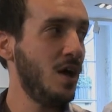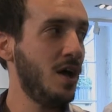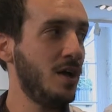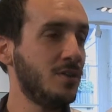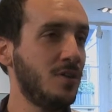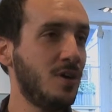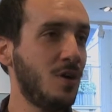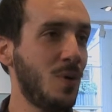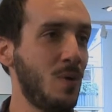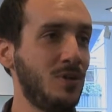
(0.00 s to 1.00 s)
And
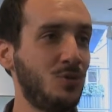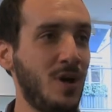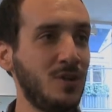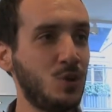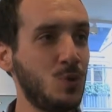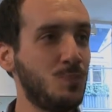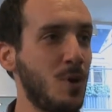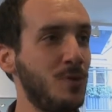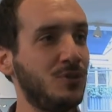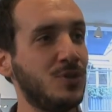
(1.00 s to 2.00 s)
uh, where we try to
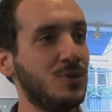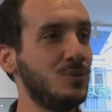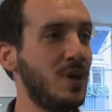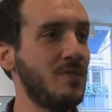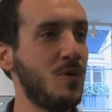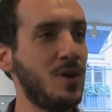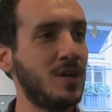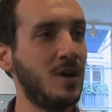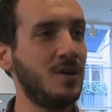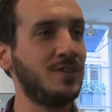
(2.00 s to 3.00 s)
propose you every
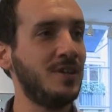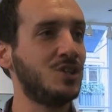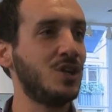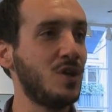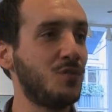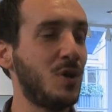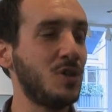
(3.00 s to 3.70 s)
week a selection of